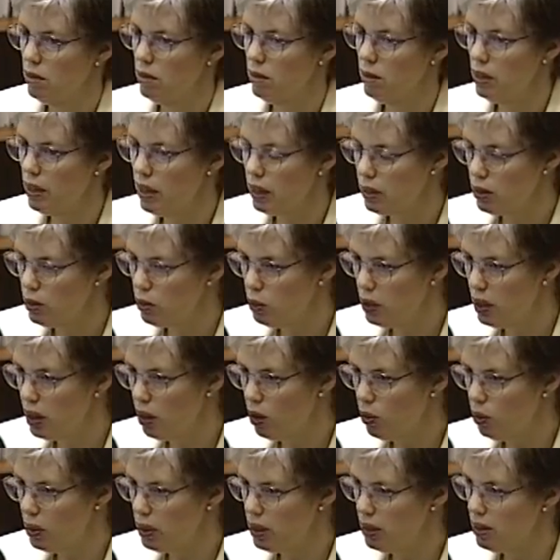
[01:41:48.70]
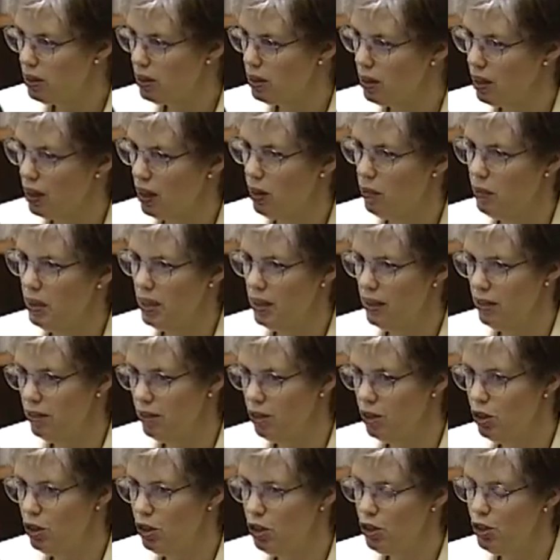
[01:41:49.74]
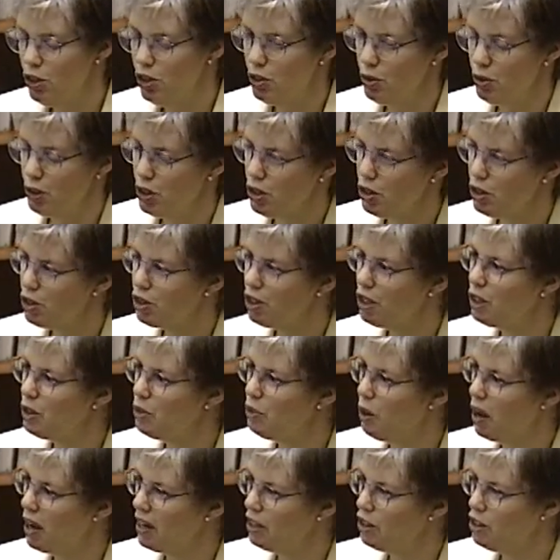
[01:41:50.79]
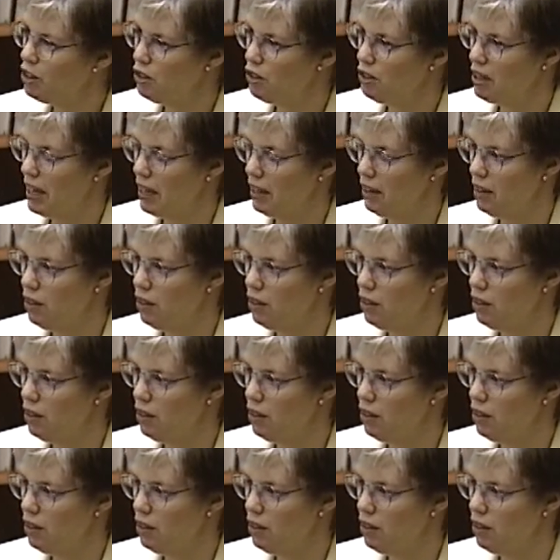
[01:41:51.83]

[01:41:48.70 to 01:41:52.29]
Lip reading: Yes, we always, I mean, you would certainly want to do that.